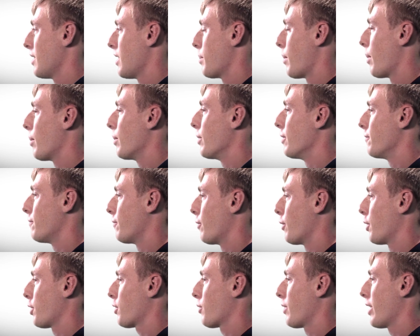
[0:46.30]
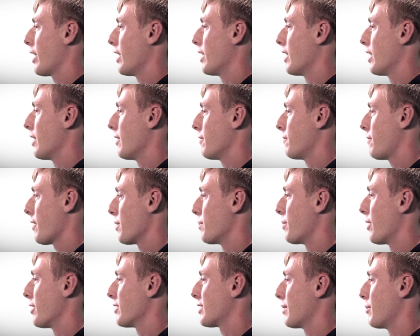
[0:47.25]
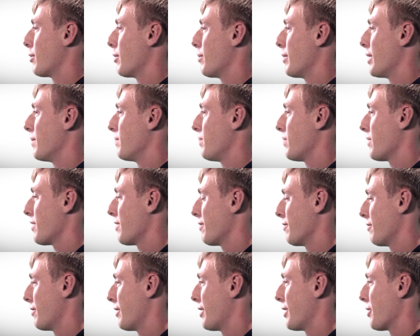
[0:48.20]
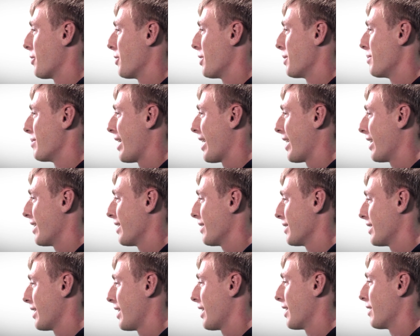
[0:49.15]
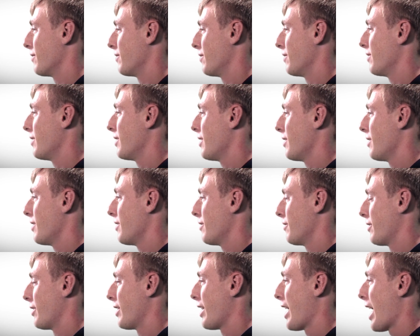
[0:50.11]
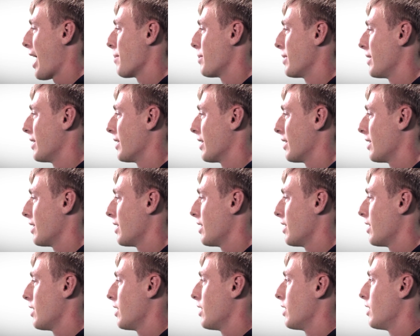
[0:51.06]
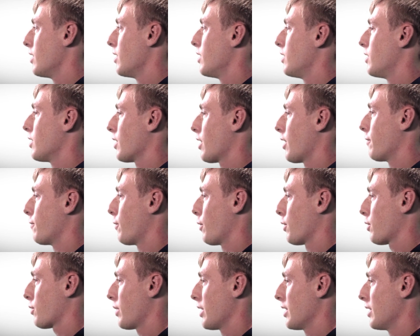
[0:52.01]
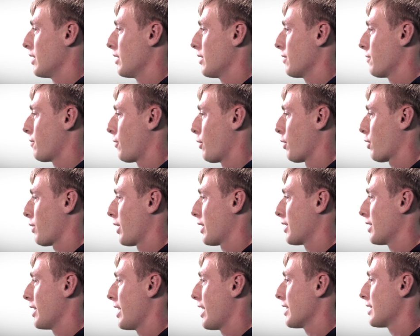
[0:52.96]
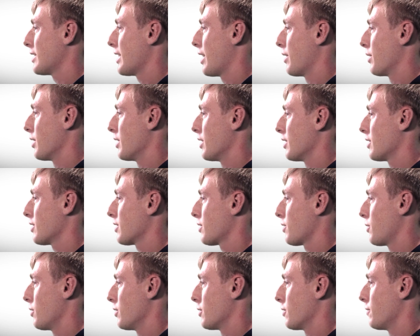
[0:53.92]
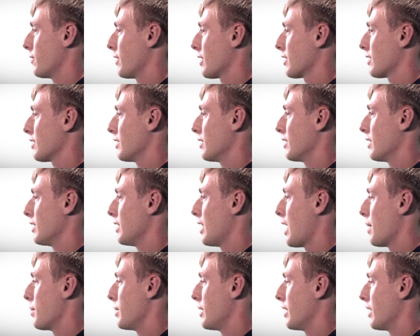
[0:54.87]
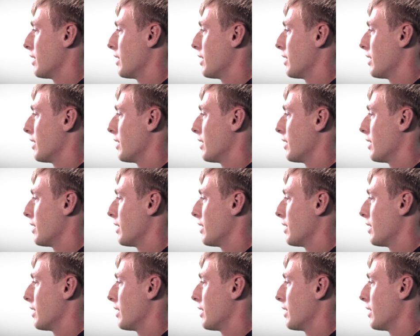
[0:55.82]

remember in fourth grade, uh, Father Bart Timmerman, a very holy man who there, very happy, uh, took our fourth grade, fourth grade class down to this crucifix in the lobby